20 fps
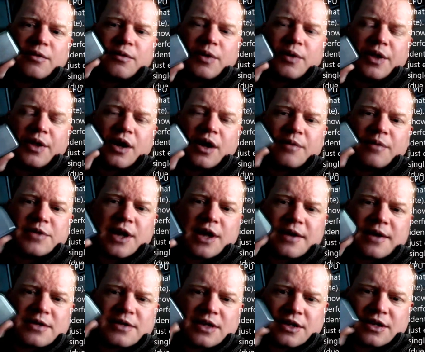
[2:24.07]
the one that I'm
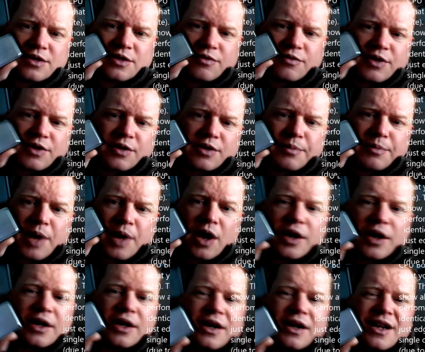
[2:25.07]
touting, is a real
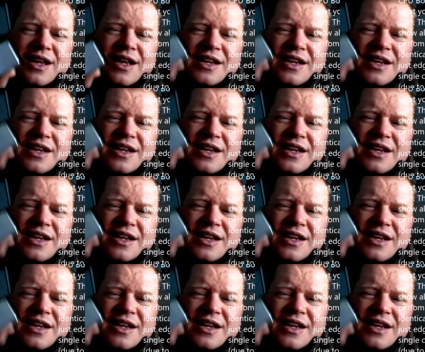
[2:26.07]
bargain and